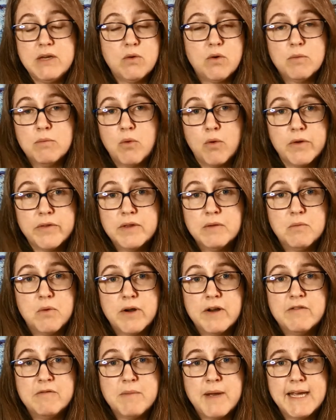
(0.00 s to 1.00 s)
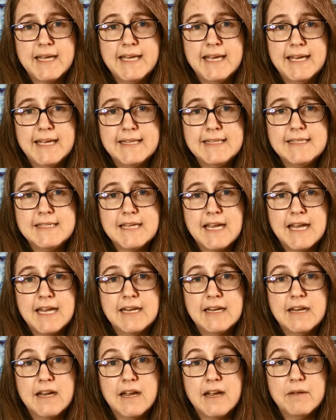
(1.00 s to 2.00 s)
me or more than one of my kids
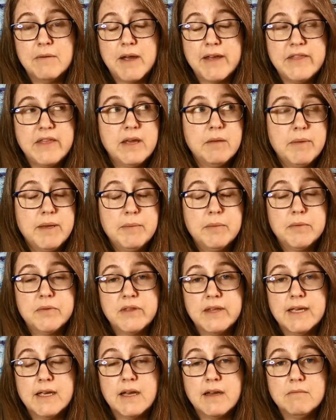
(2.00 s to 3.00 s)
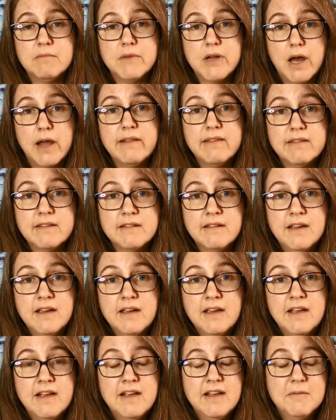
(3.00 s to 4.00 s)
and I think people think I'm nuts,
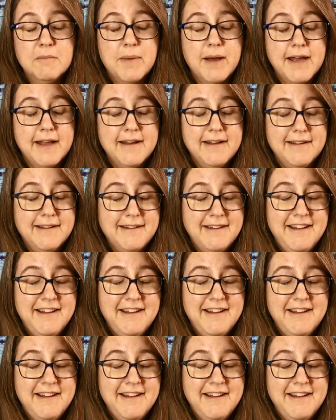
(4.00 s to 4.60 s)
but